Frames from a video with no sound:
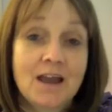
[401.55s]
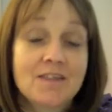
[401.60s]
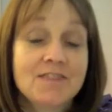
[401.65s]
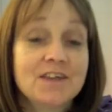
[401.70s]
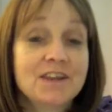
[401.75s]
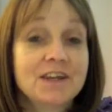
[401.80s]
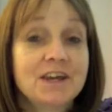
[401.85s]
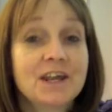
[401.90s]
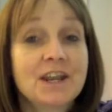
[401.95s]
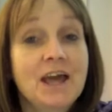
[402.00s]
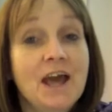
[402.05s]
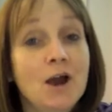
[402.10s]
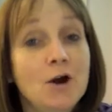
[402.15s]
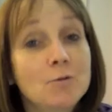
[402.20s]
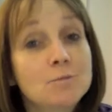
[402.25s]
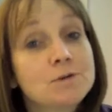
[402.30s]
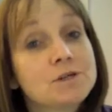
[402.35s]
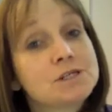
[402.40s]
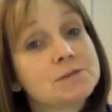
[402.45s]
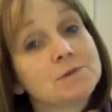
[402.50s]
that are going to
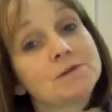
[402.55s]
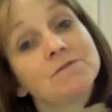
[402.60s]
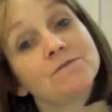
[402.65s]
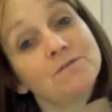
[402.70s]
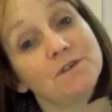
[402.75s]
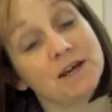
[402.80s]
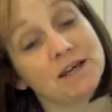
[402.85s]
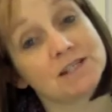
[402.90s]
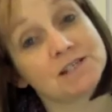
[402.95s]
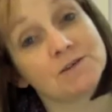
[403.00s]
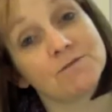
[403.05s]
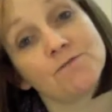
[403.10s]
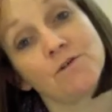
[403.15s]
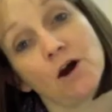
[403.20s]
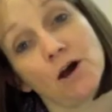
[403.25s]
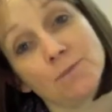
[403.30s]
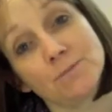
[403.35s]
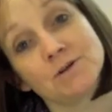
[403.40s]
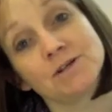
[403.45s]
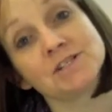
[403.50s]
help you to be fit,
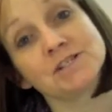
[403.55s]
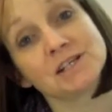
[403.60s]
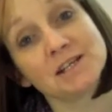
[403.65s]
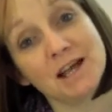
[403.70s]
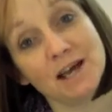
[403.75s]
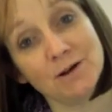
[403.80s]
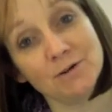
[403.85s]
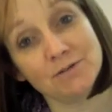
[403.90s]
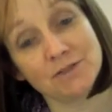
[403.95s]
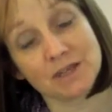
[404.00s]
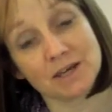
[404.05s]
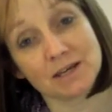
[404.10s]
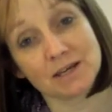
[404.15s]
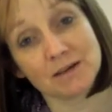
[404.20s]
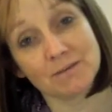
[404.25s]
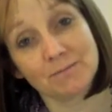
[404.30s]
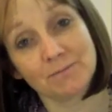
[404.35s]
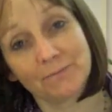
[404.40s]
vibrant and healthy.